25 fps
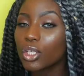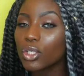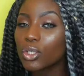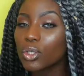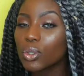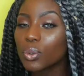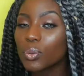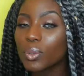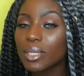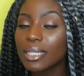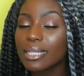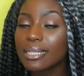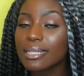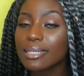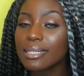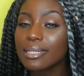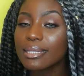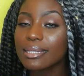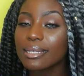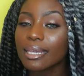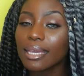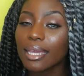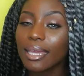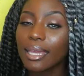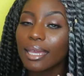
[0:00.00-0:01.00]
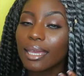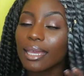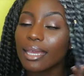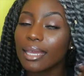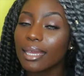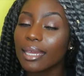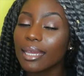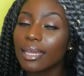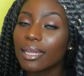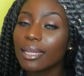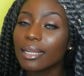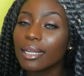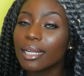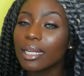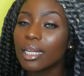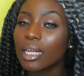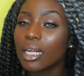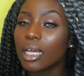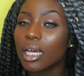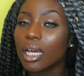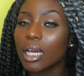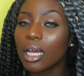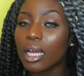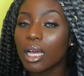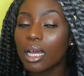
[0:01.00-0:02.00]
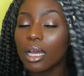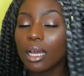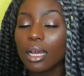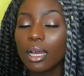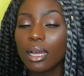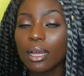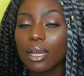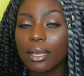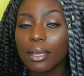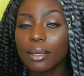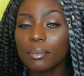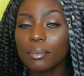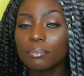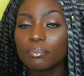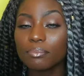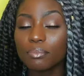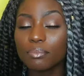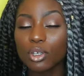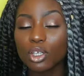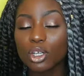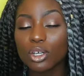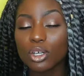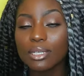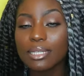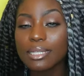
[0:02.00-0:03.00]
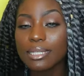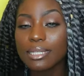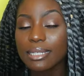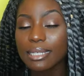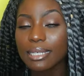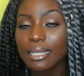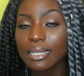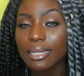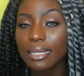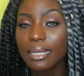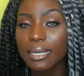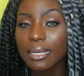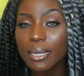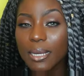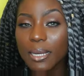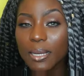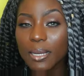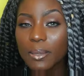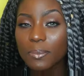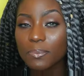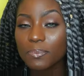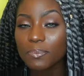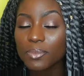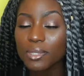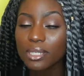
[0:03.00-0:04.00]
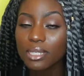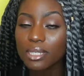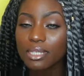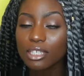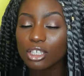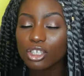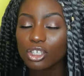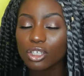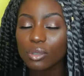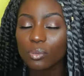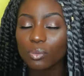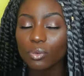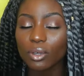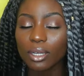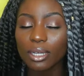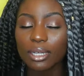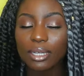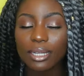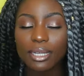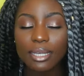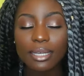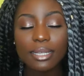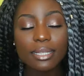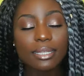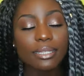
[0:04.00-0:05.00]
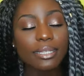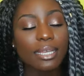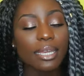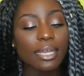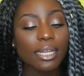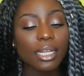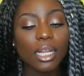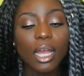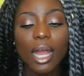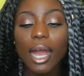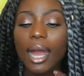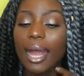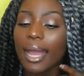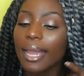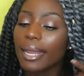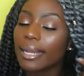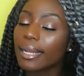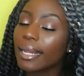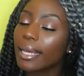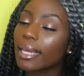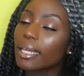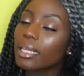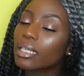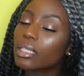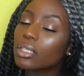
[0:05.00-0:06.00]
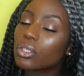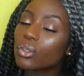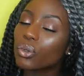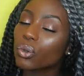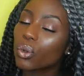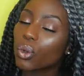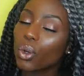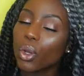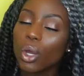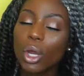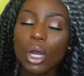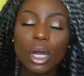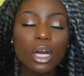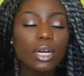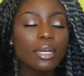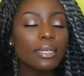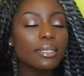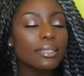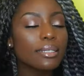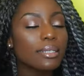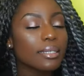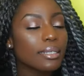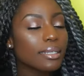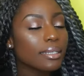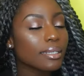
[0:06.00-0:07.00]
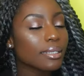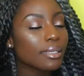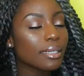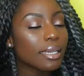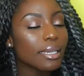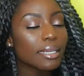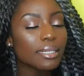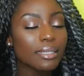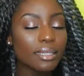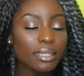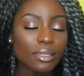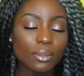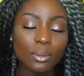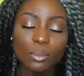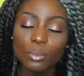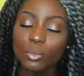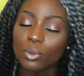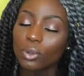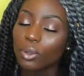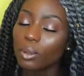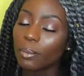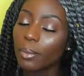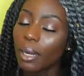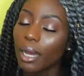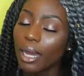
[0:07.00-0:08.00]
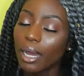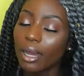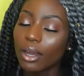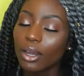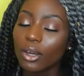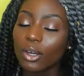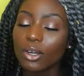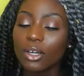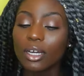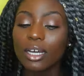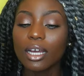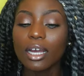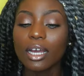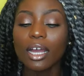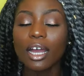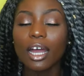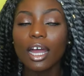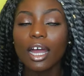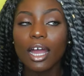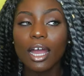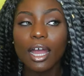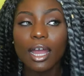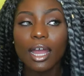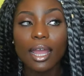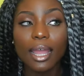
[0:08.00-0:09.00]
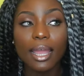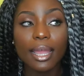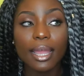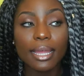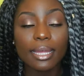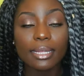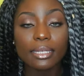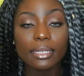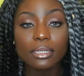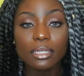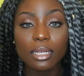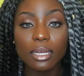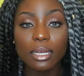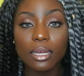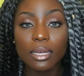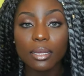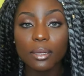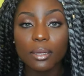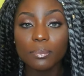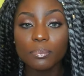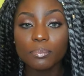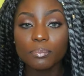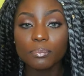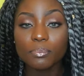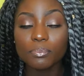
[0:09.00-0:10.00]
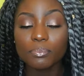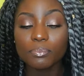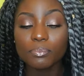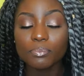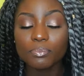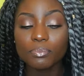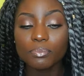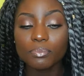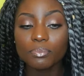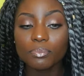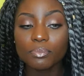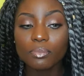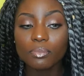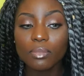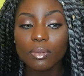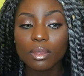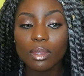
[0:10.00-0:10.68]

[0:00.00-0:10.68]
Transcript: dewy skin um, glossy lips shimmery lids and highlight God! yes that's all I'm about and um,